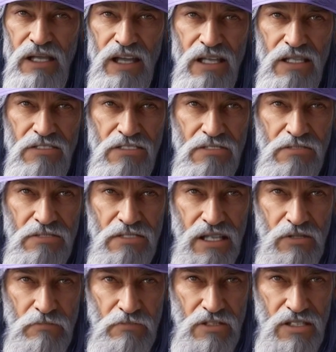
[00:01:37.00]
And
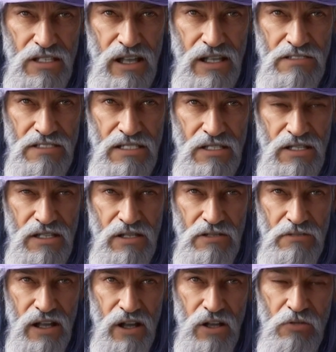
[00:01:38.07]
instead of D I D,
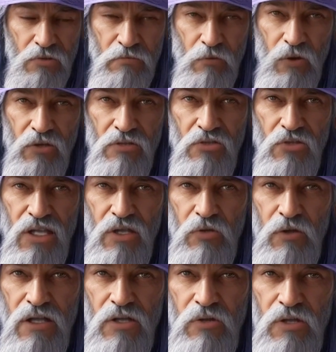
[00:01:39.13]
other voice
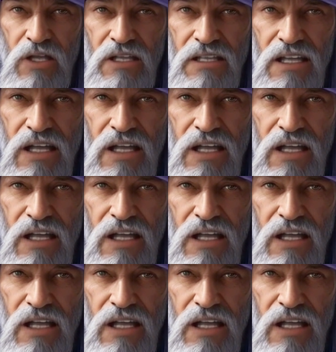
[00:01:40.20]
generator like